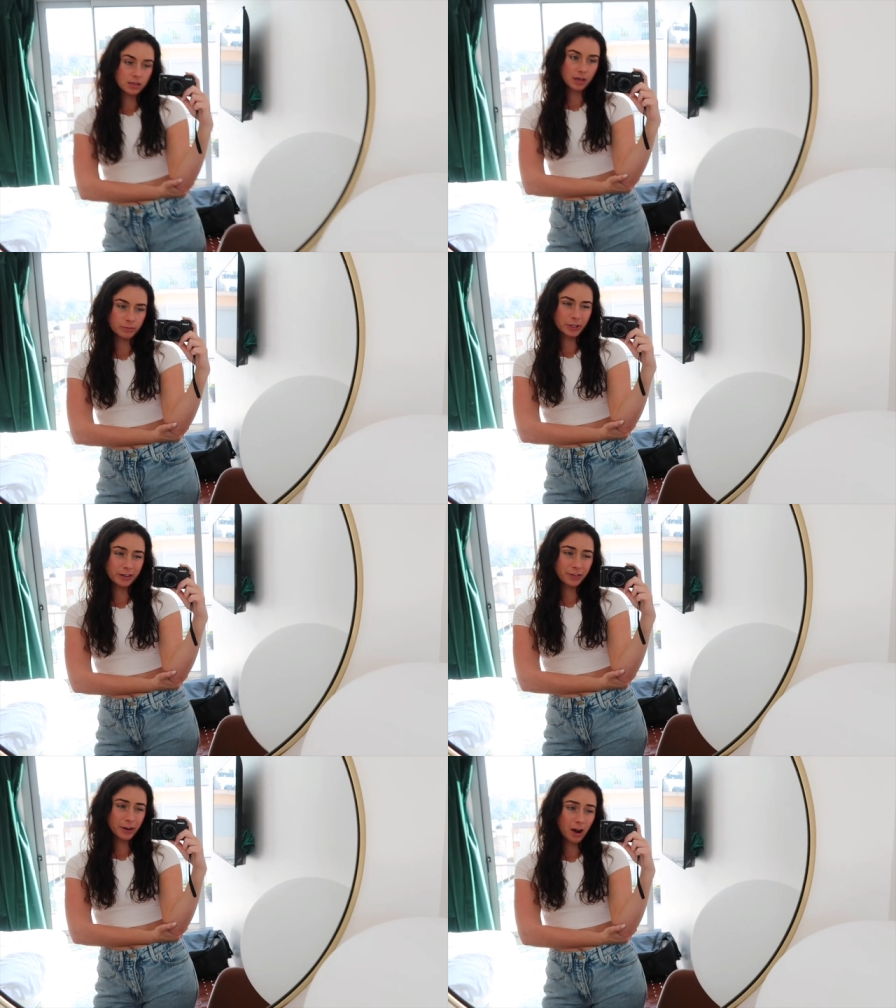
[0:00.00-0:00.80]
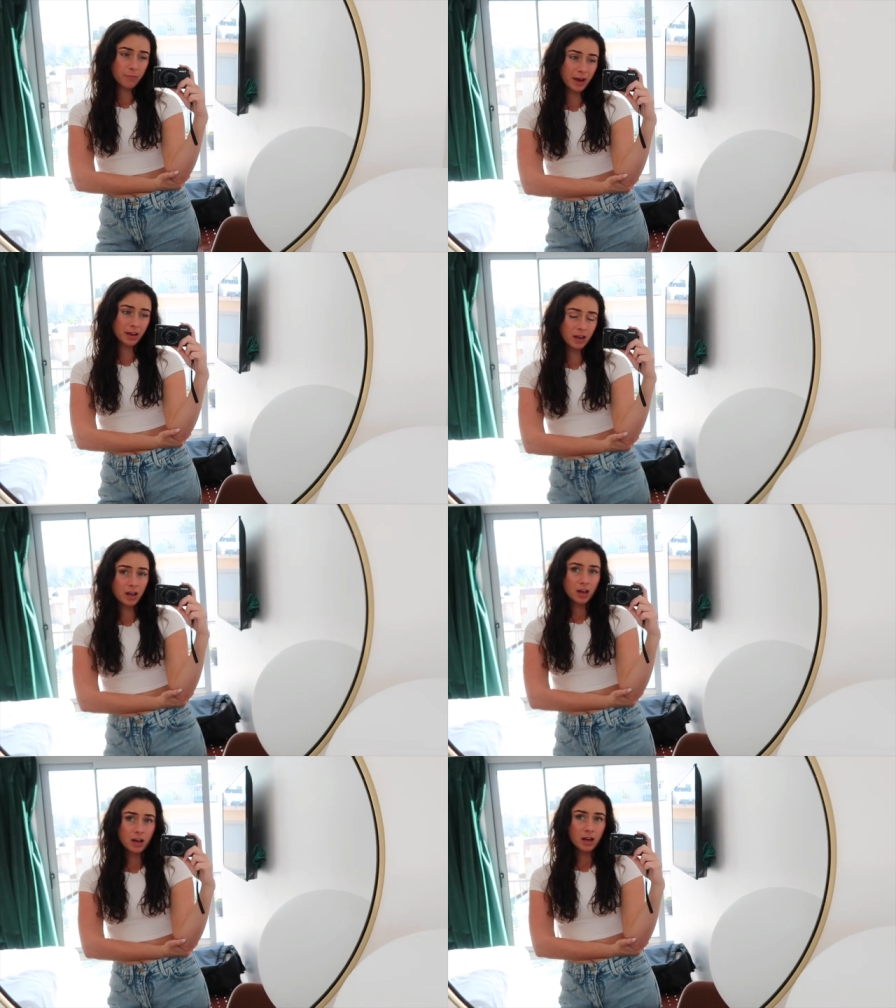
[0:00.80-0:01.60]
I'm trying to figure out my
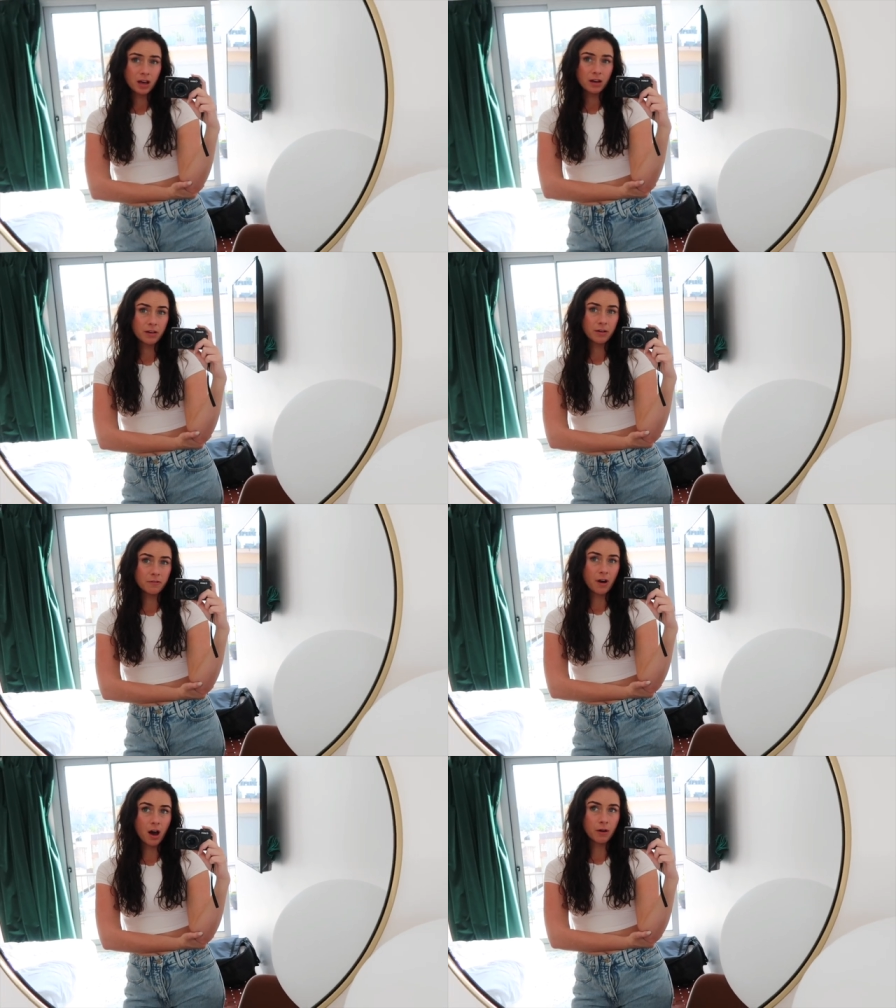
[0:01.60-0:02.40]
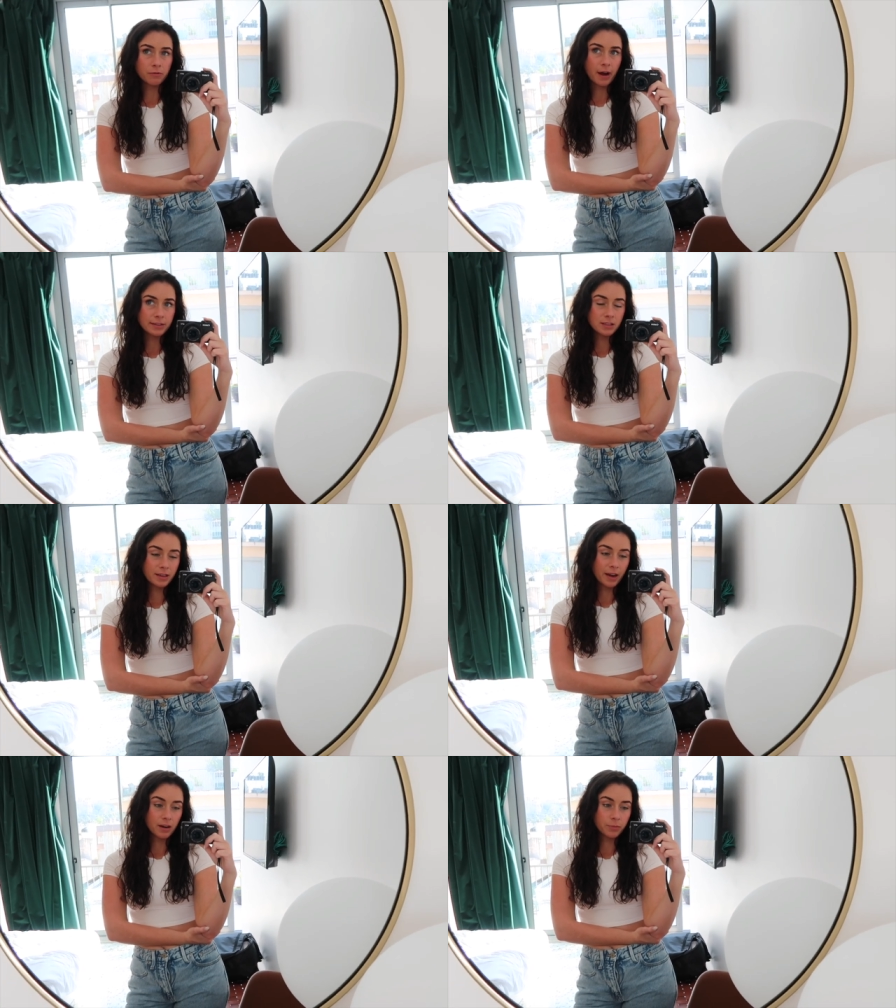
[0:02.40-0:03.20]
uh, ride to
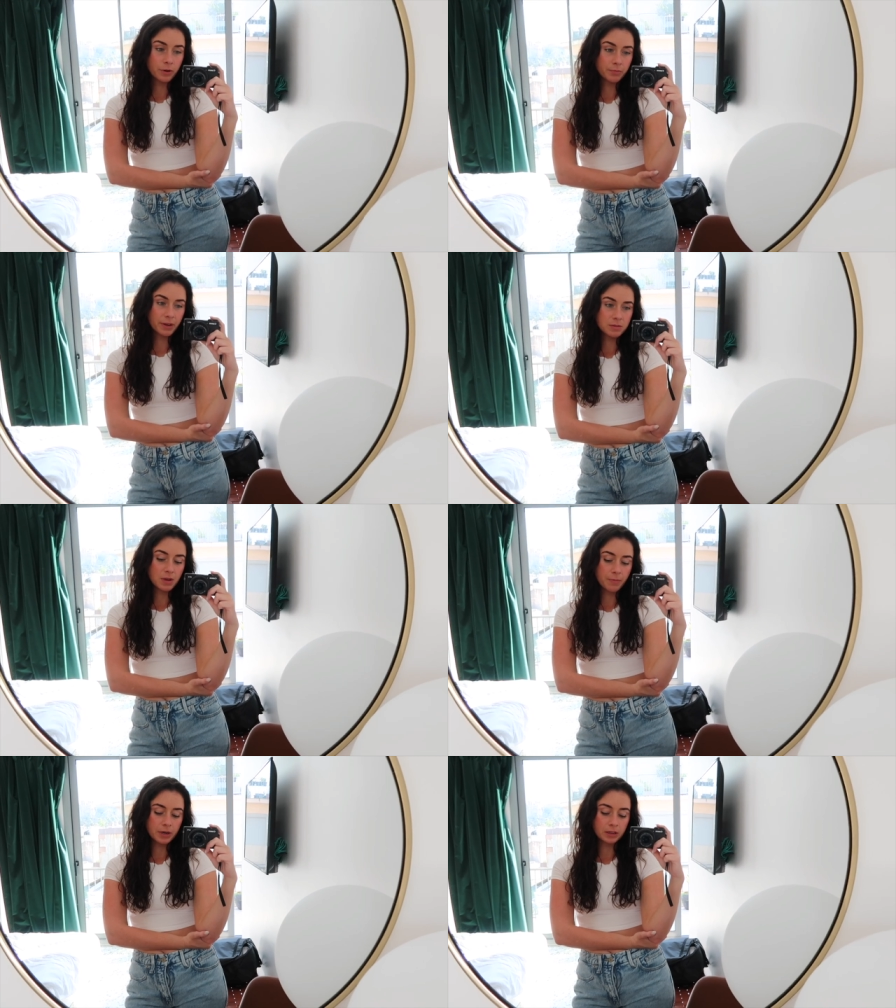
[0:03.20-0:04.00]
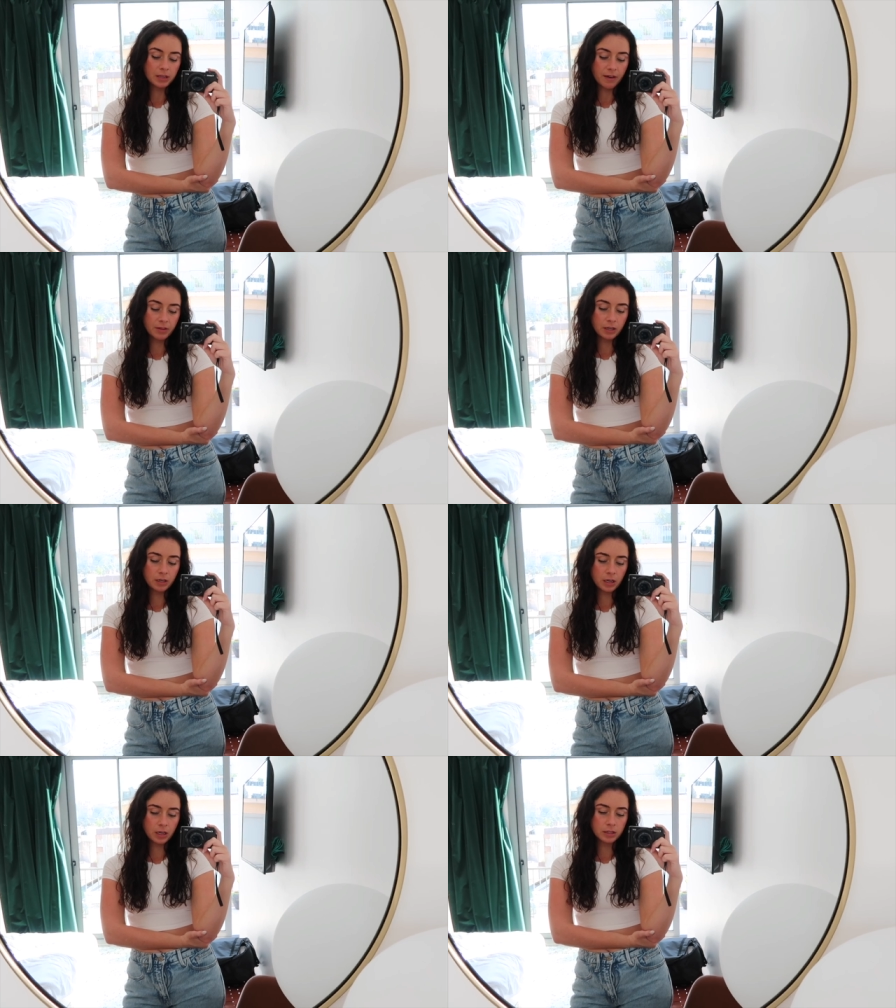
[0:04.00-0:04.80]
the airport picks me up at
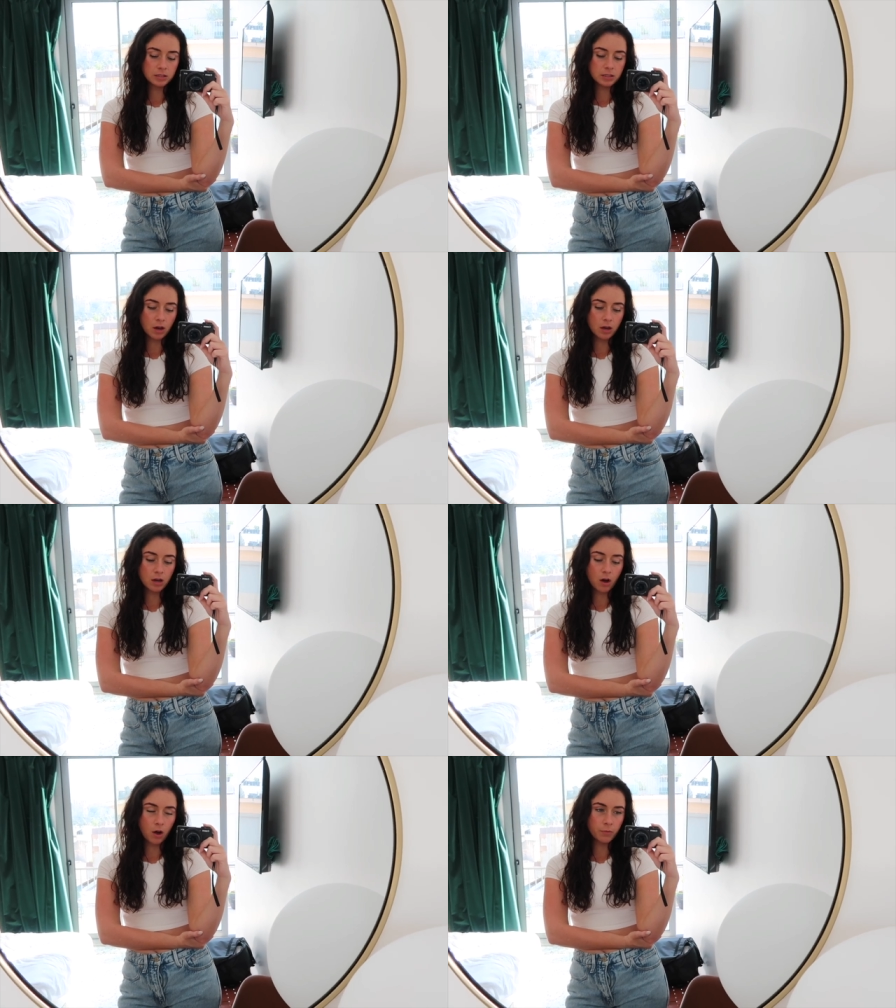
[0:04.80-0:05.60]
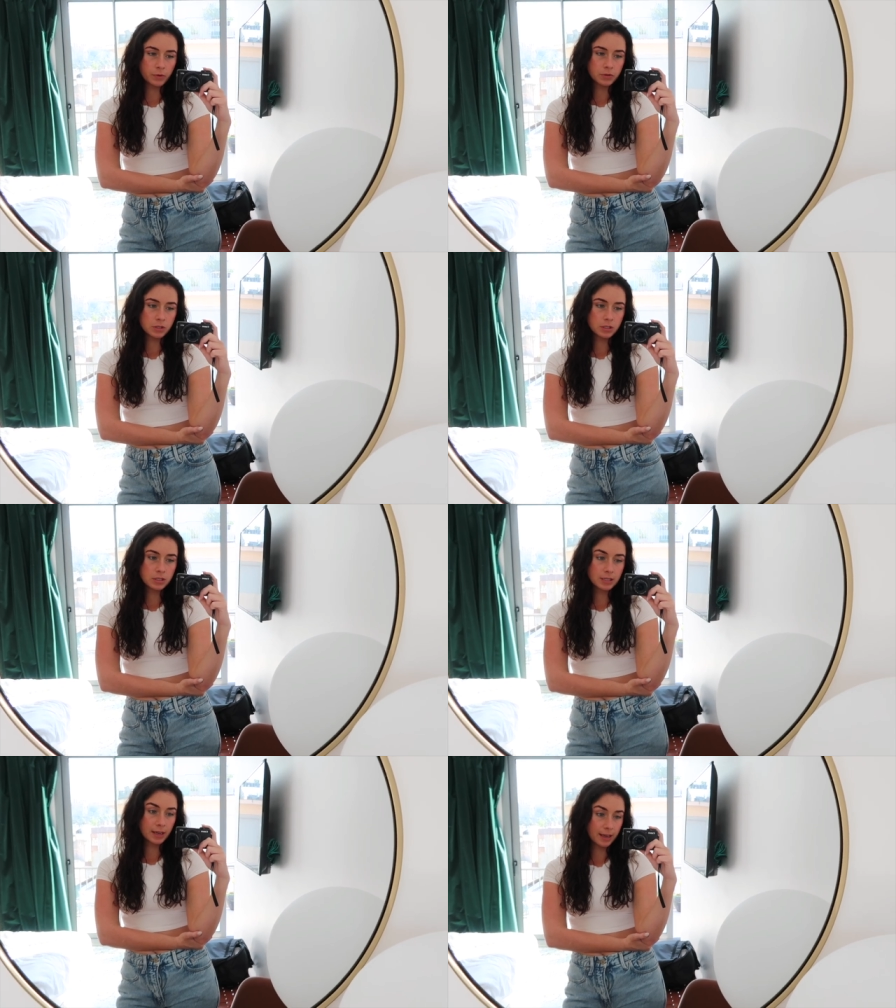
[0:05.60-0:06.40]
11. It's almost
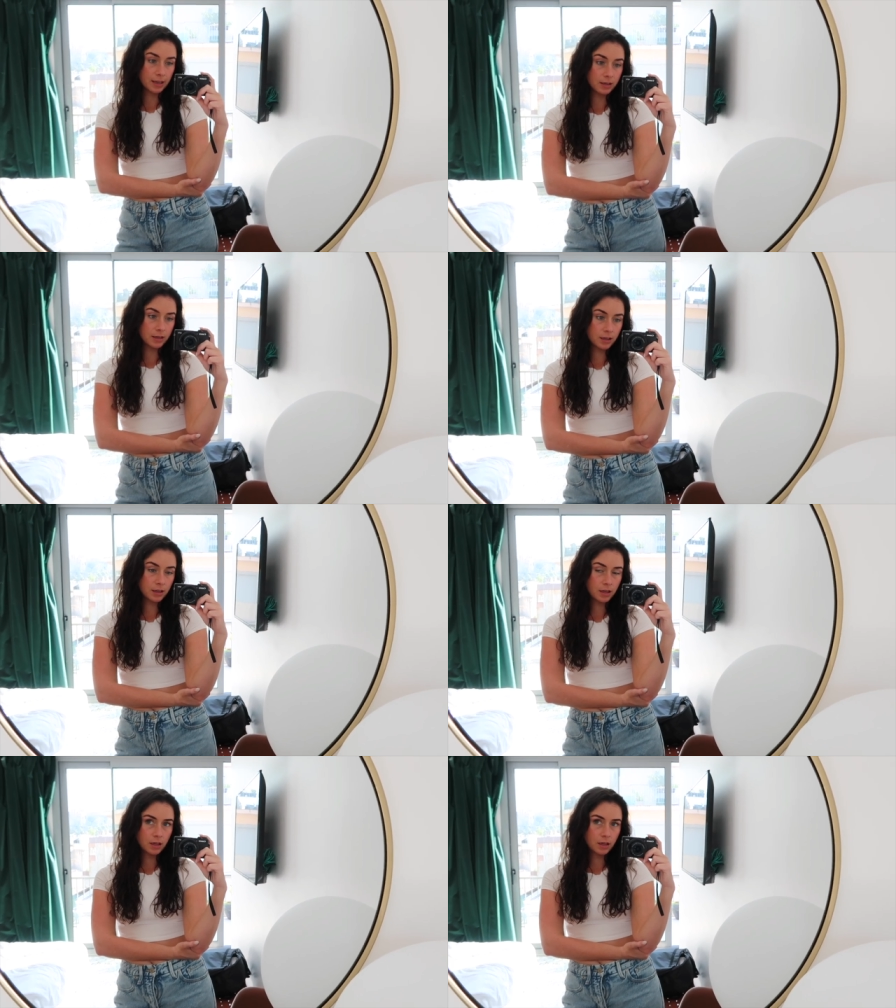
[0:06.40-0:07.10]
10.